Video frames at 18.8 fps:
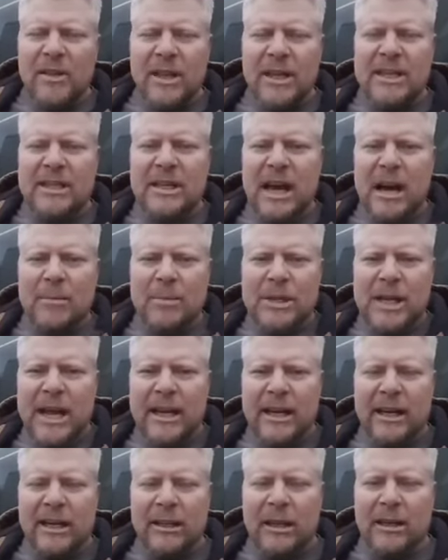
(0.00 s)
They stop
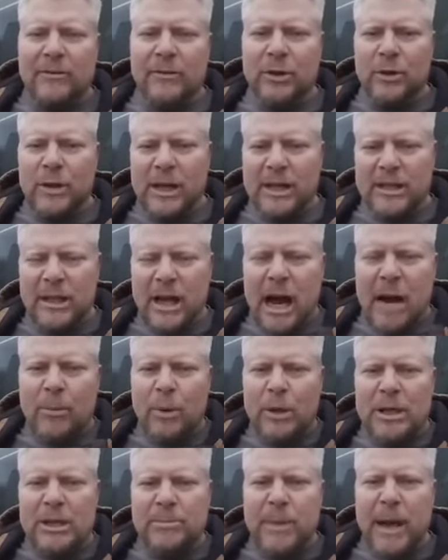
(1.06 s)
saying, I love you. They stop
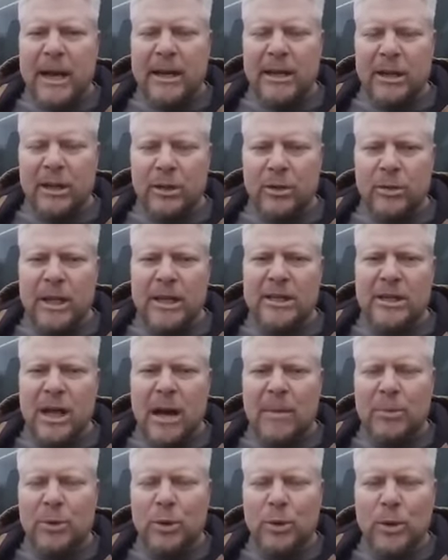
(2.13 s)
respecting you. They
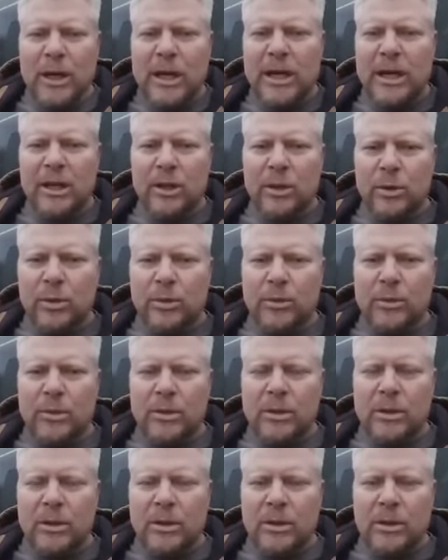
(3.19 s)
stop treating you
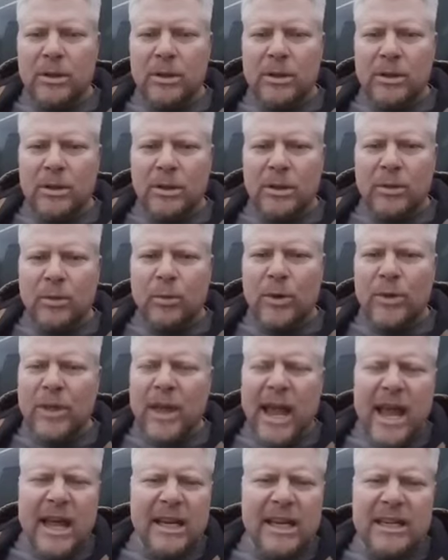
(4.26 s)
with
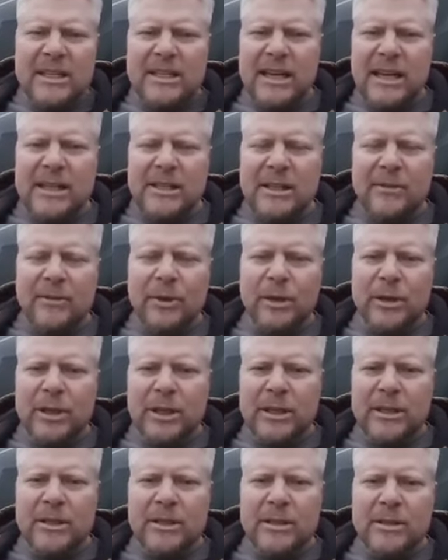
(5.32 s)
any sense of
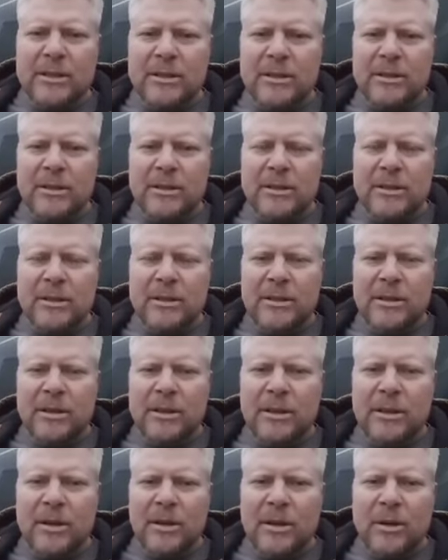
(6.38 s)
goodness
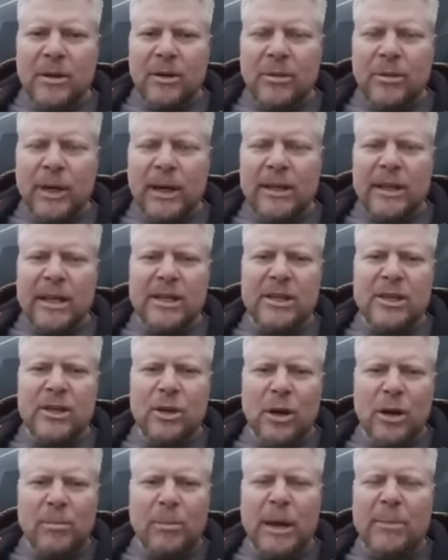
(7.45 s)
right? They
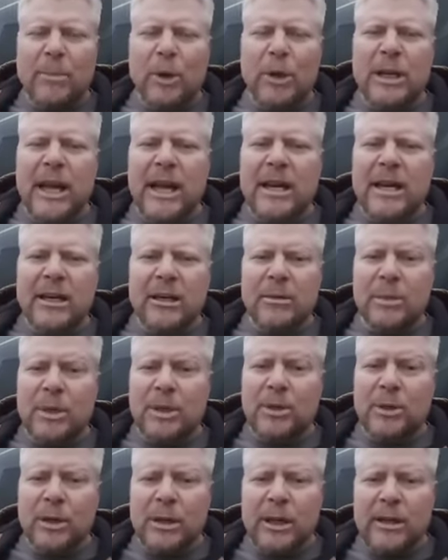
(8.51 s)
start by pretending to be
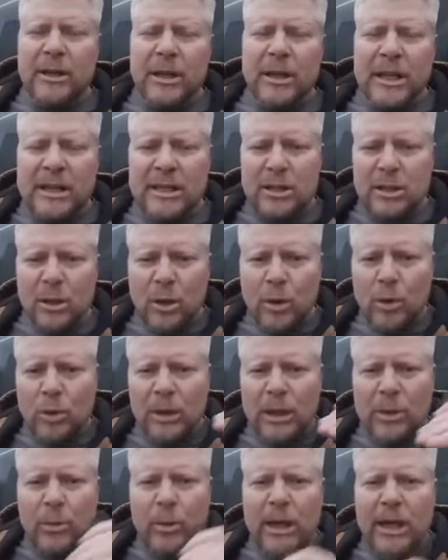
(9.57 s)
good and then they
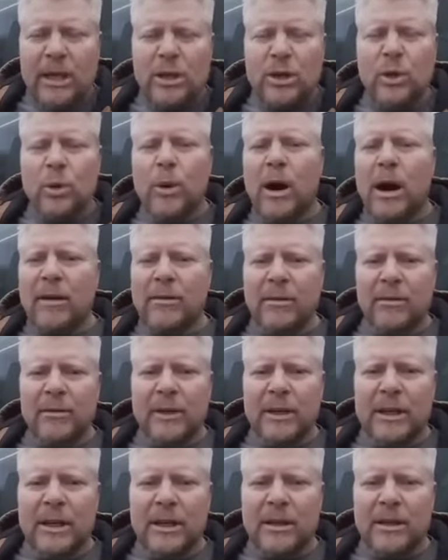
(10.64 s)
slowly wean you off of
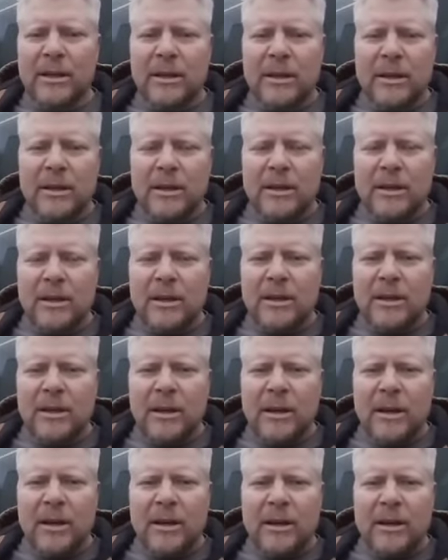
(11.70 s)
it.
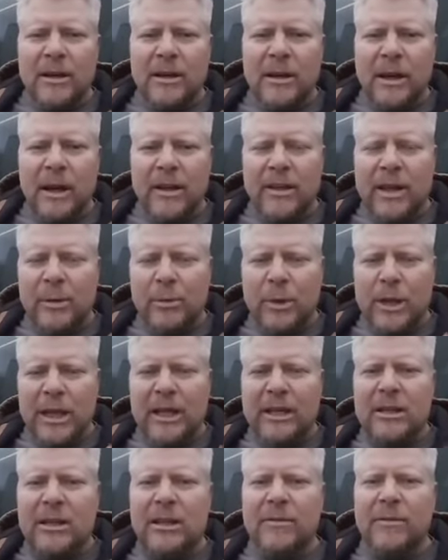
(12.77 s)
And then when they
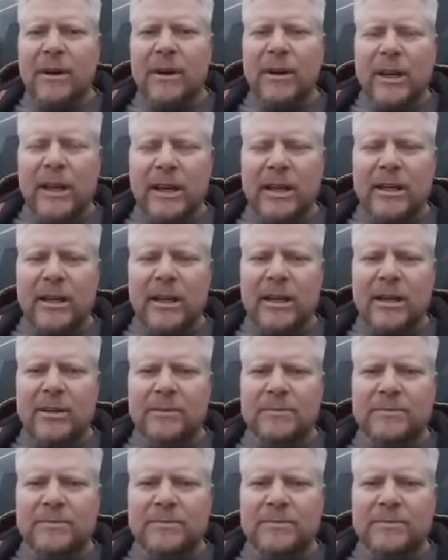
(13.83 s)
get to the very end,